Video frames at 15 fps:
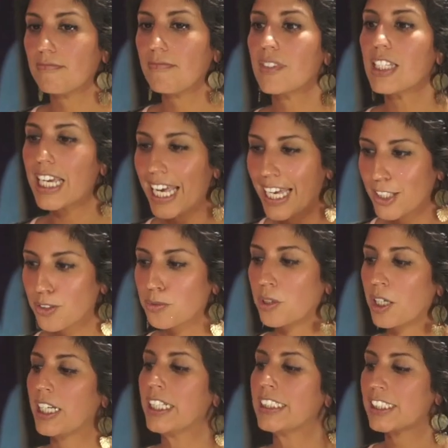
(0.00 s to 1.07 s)
and
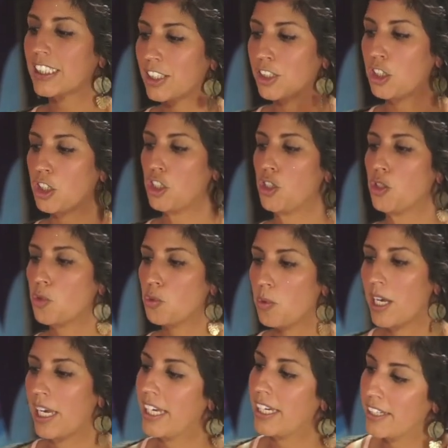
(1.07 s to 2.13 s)
raise a new
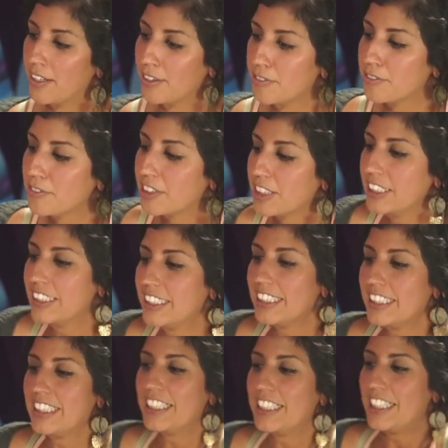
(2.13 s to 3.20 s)
way of
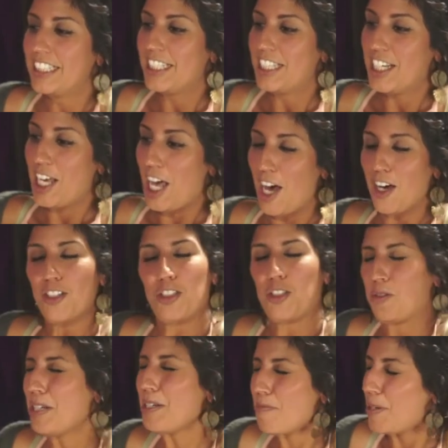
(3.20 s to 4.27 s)
how to
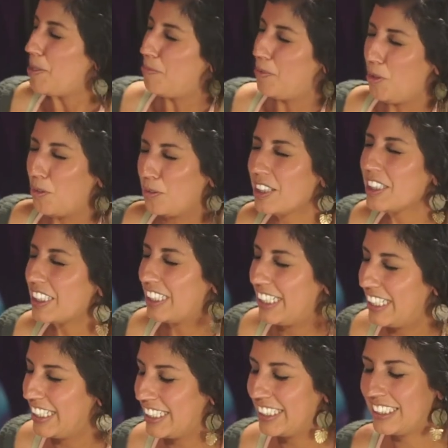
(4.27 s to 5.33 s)
treat people, really?
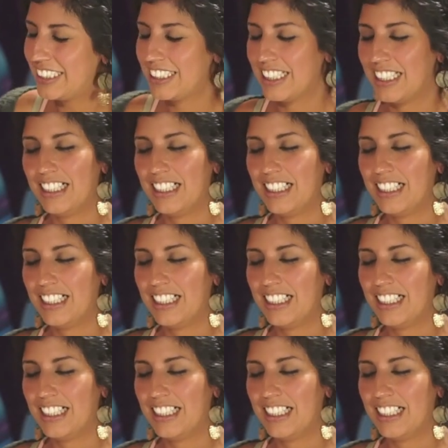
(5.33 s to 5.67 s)
It's